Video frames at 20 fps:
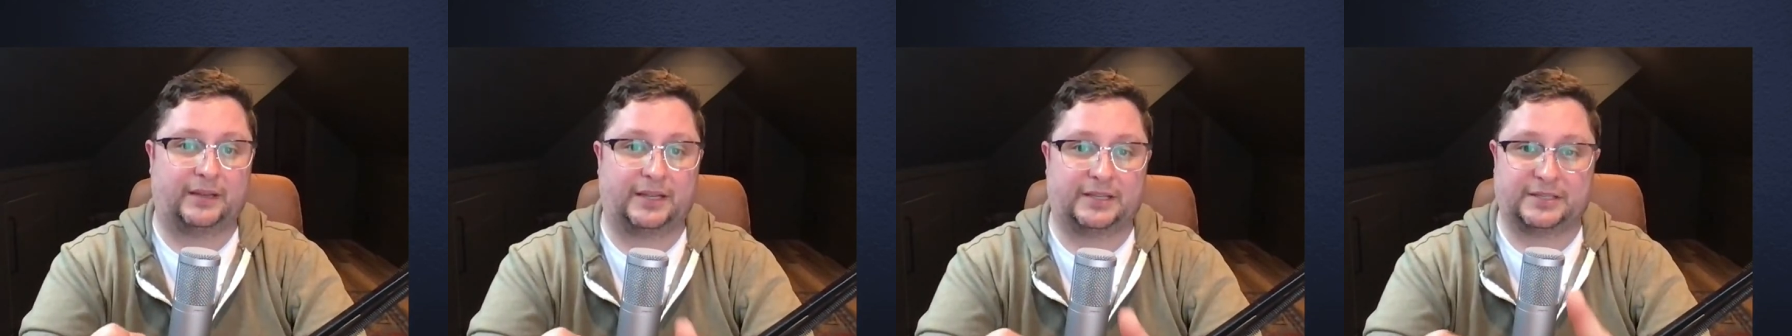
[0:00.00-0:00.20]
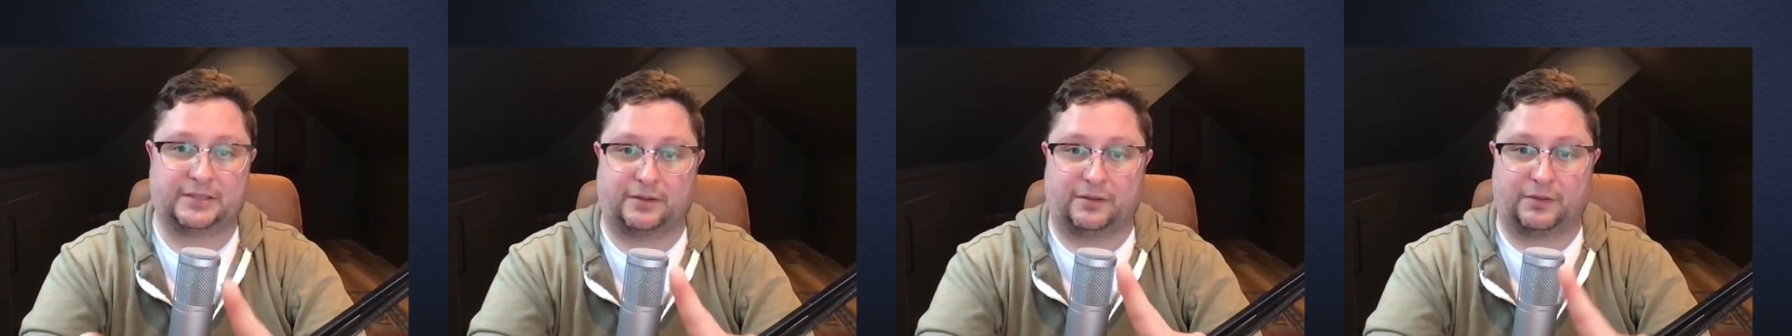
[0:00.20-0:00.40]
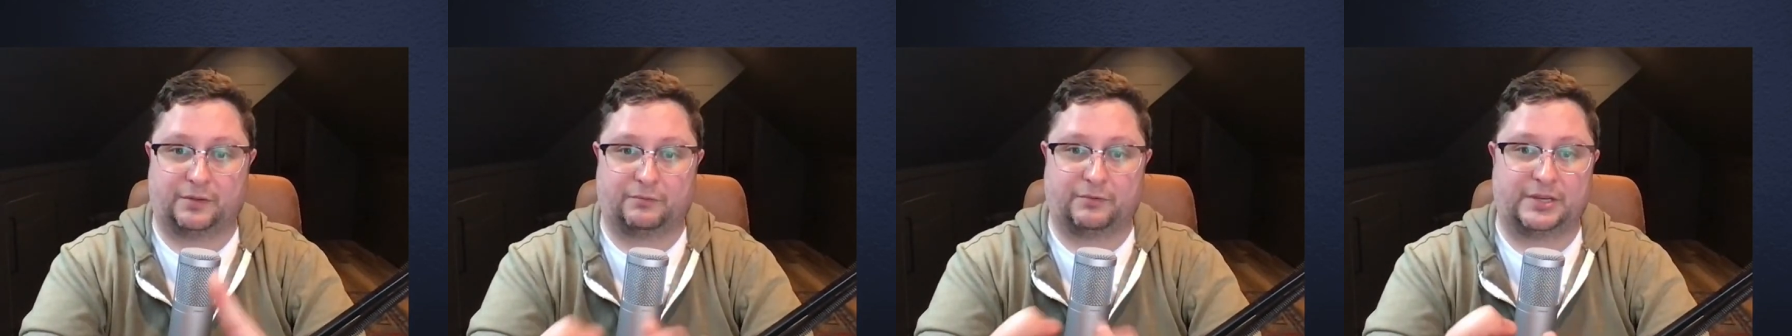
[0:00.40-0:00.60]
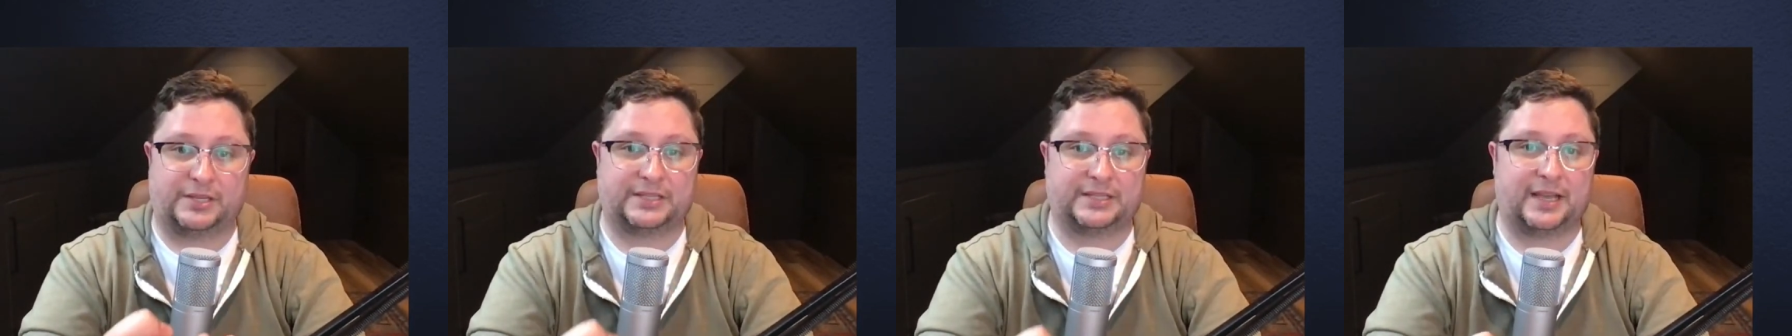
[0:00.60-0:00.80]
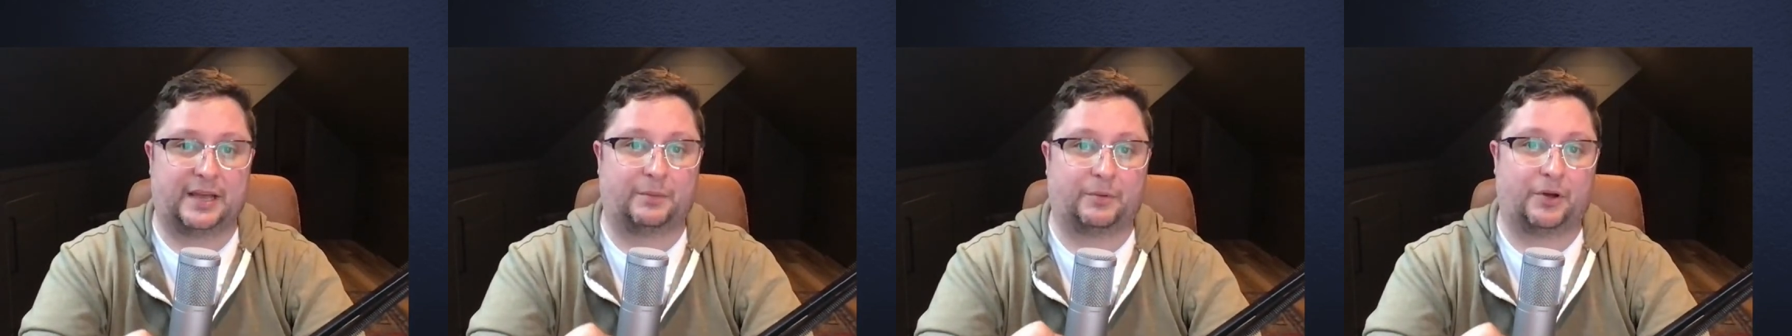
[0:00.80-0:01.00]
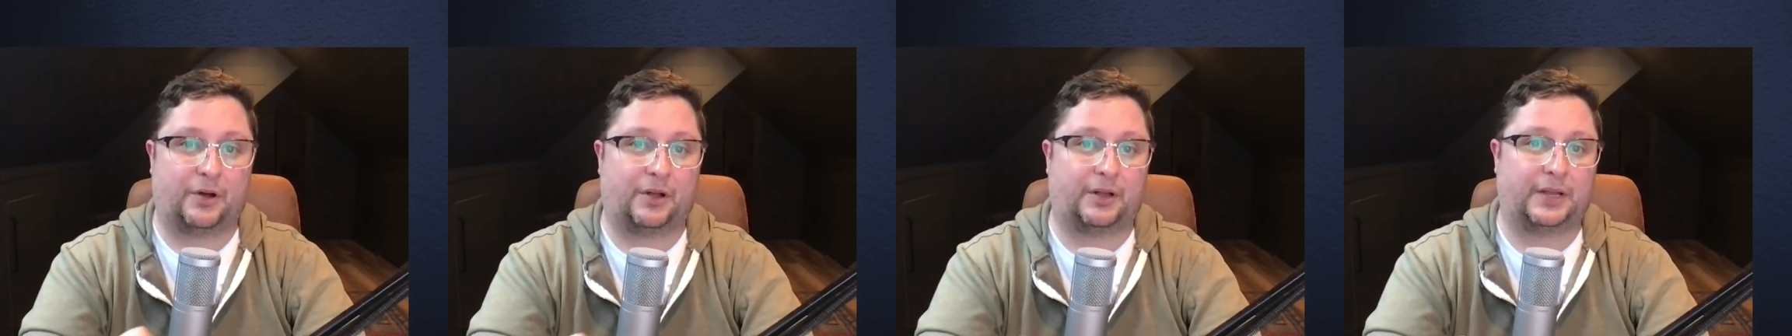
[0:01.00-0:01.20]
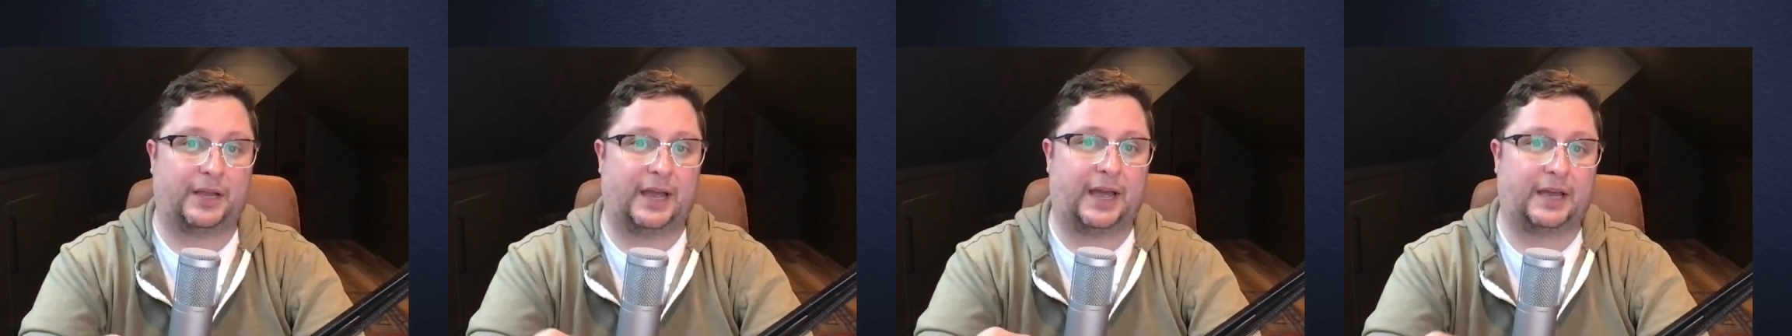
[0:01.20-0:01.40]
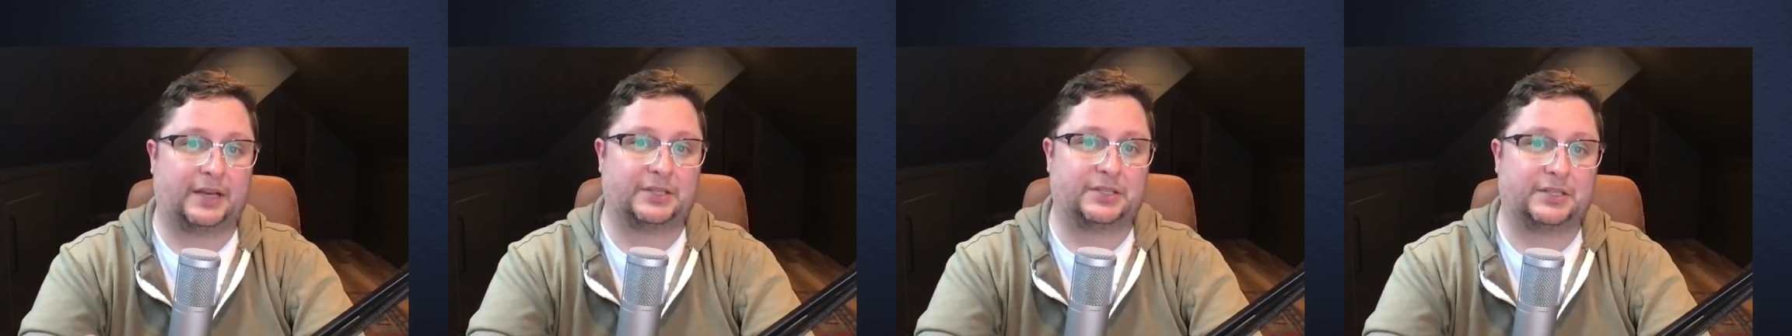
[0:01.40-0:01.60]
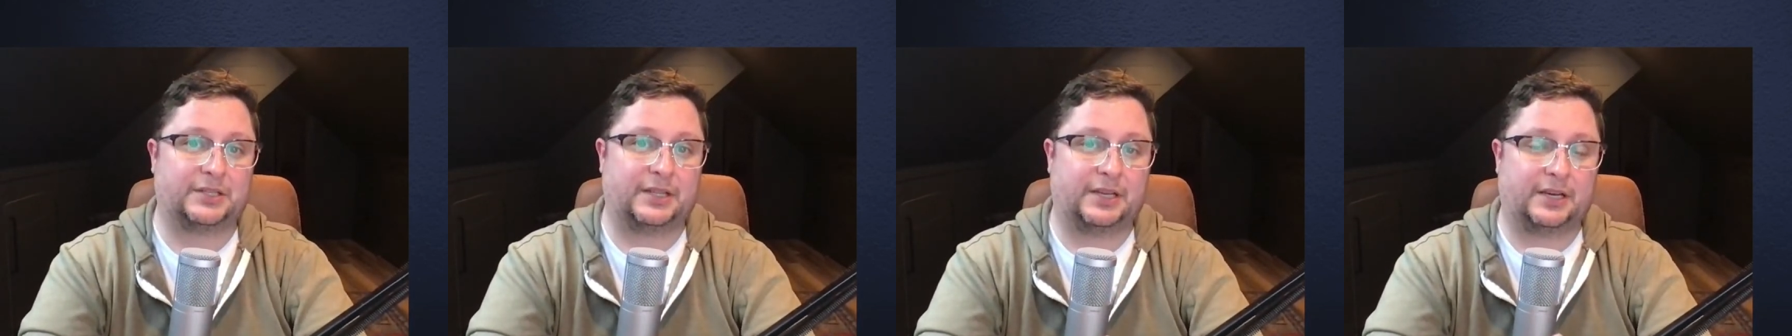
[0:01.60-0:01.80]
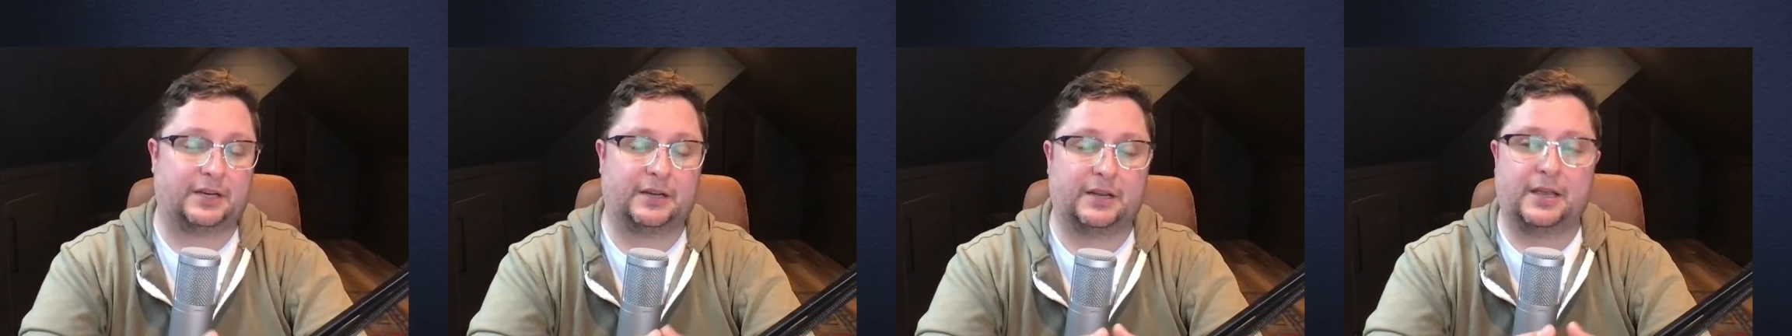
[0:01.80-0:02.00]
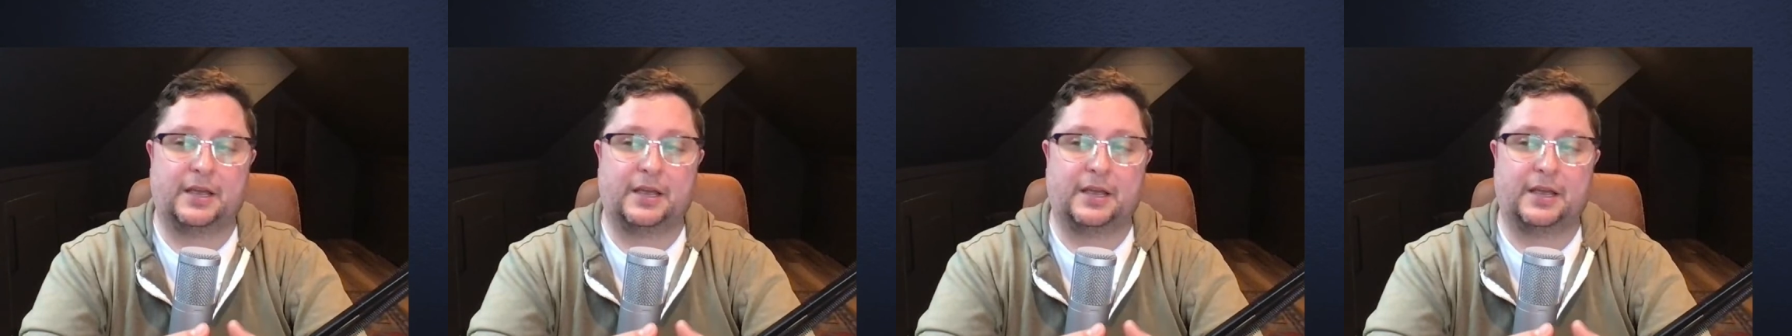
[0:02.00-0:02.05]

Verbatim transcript: That's the three step call to action there.